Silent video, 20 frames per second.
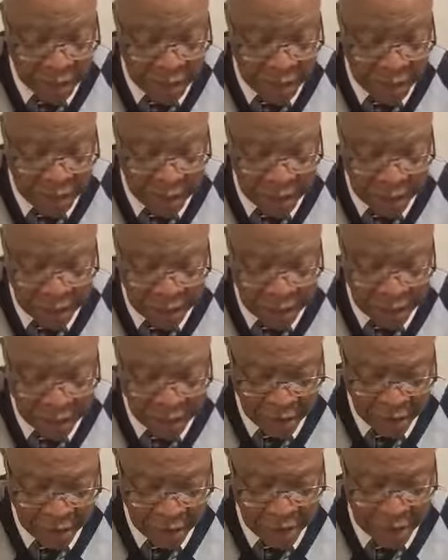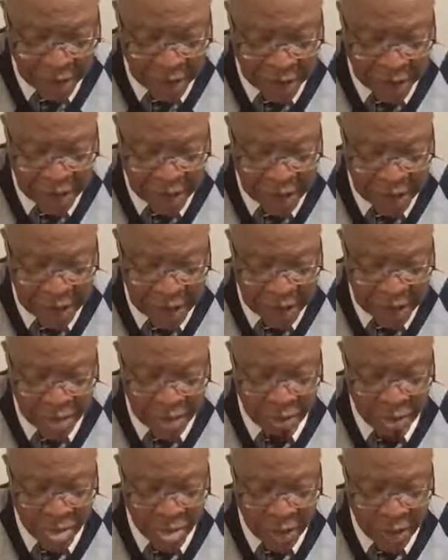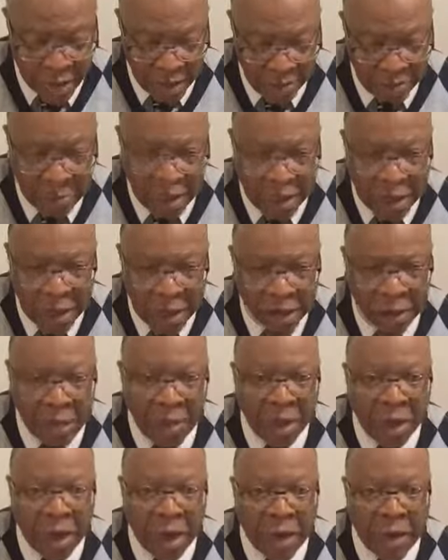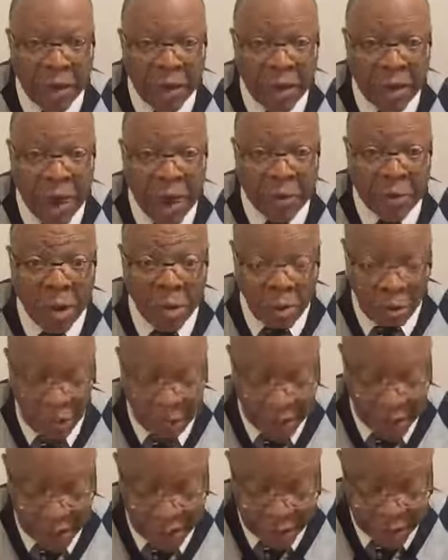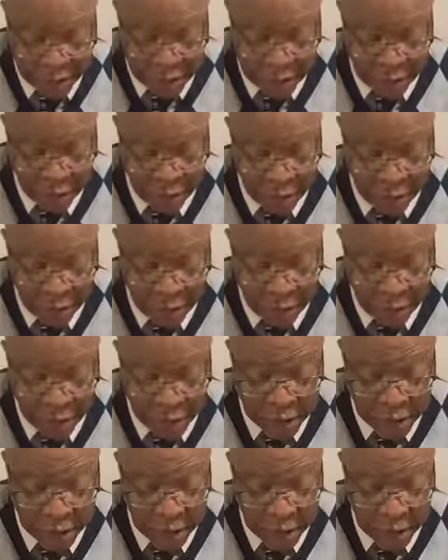And God is saying, be ye holy, for I am holy, saith the Lord.